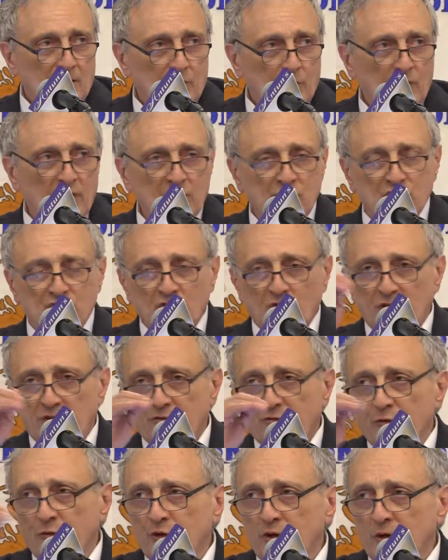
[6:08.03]
We'd enjoy
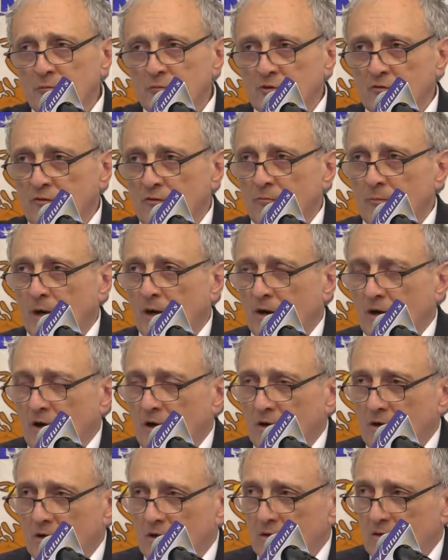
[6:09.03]
the freedoms of America,
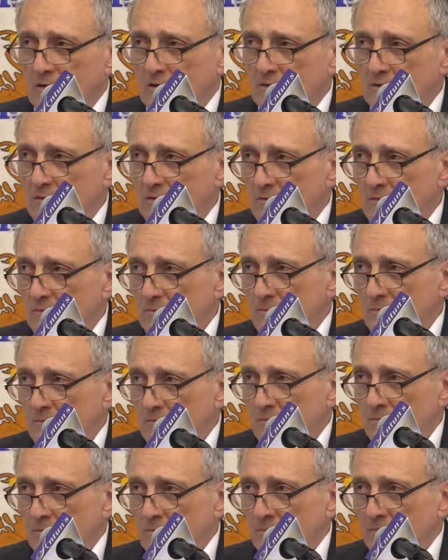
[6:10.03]

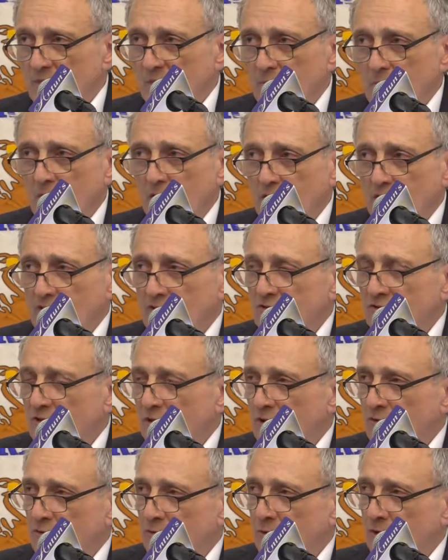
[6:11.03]
the mightiest
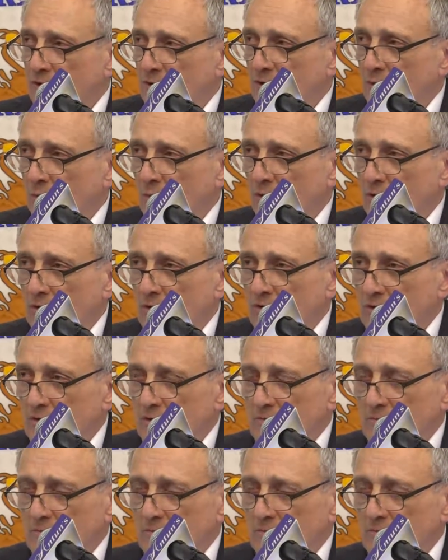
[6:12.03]
country in the world.